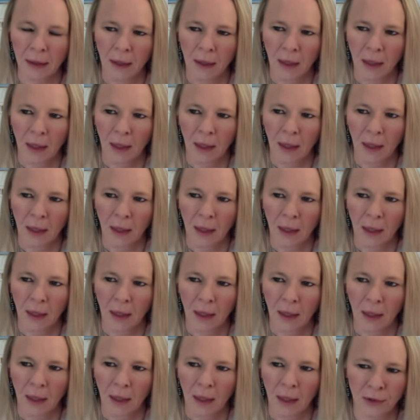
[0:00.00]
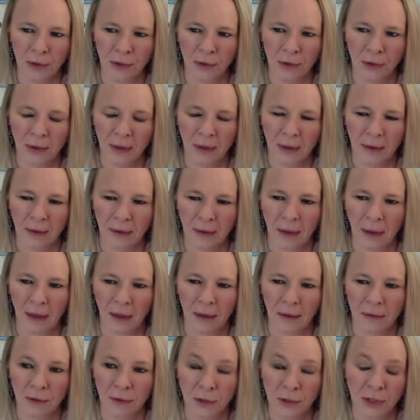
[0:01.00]
stainless steel,
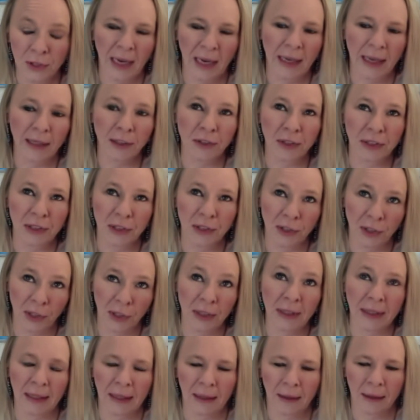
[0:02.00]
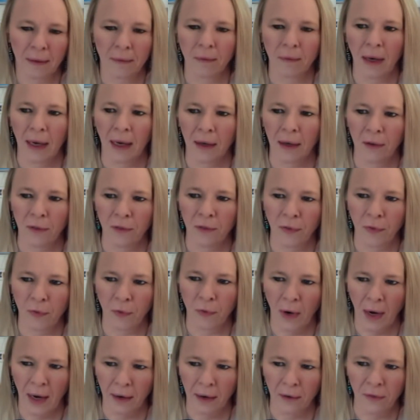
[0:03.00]
actually sterling out
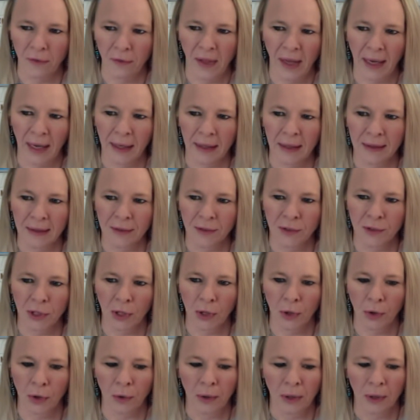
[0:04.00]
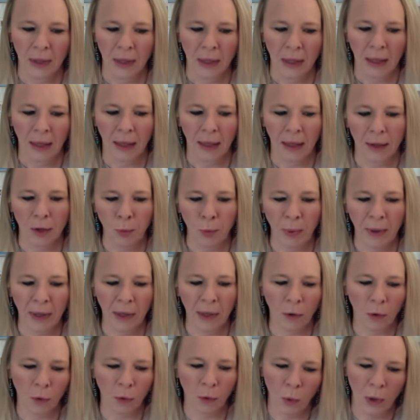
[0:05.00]
of that, and so depending
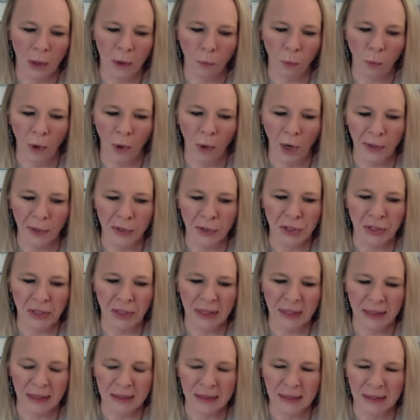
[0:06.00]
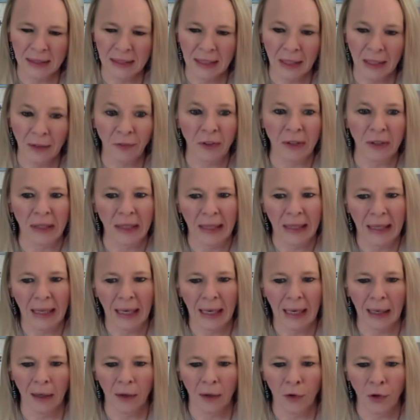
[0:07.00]
on what wattage it is, it definitely
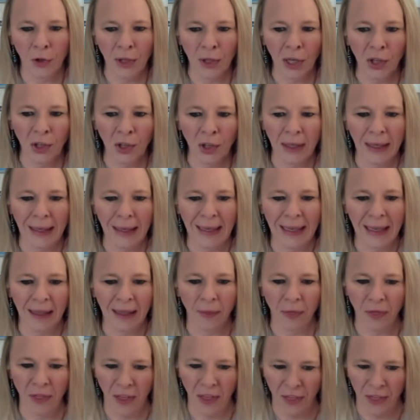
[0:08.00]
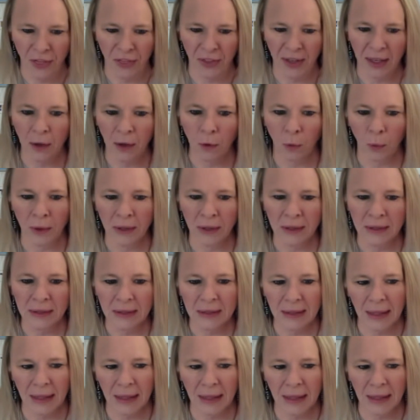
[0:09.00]
can. You're not going to get the thick ones
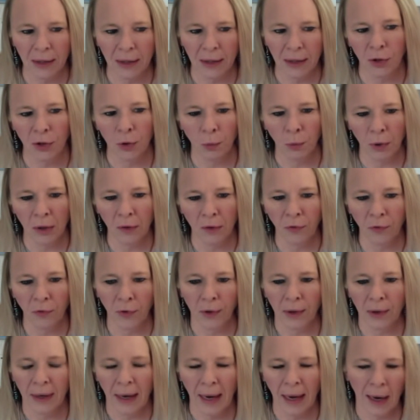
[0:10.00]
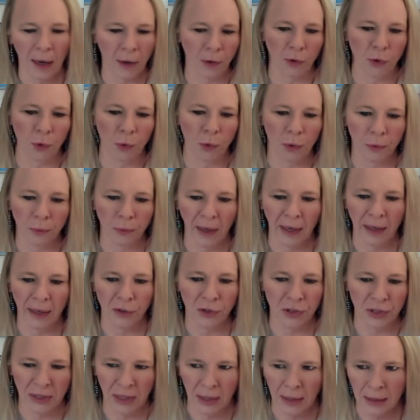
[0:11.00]
like you would for an outdoor ranch
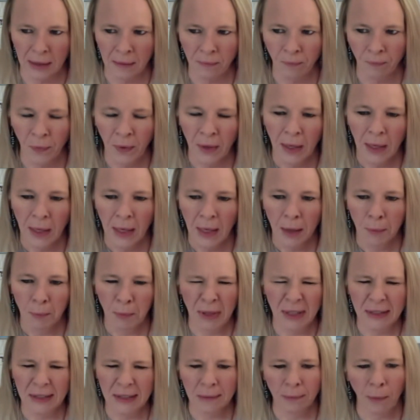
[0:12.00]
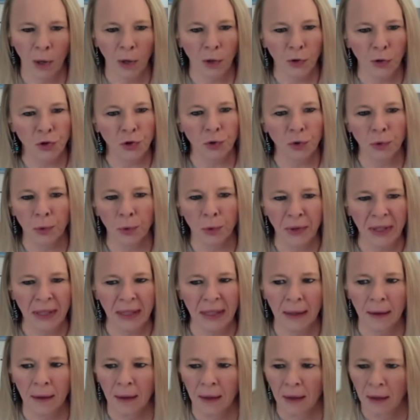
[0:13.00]
sign, but small
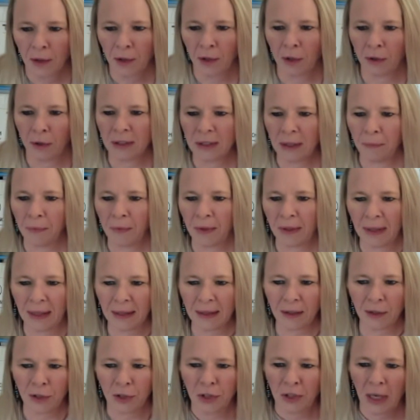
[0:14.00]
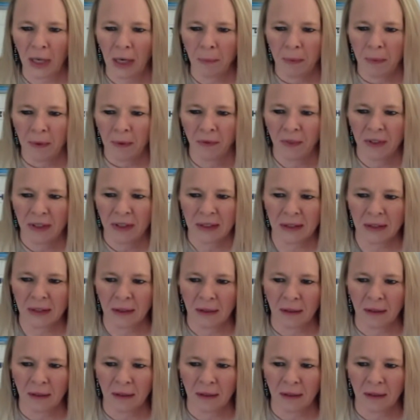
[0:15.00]
jewelry, something like the shape of this,